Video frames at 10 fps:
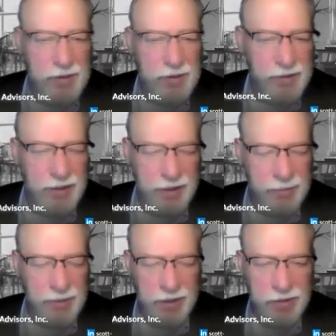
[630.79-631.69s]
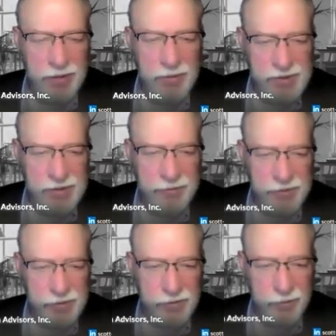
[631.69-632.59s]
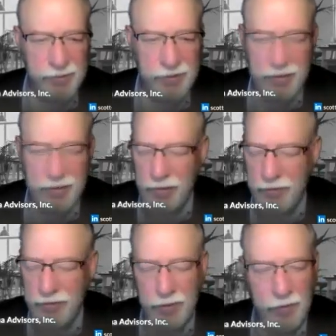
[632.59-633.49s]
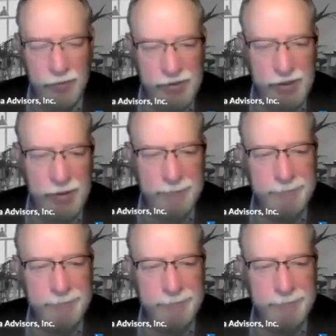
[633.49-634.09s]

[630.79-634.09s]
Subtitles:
So that can make a huge difference over time.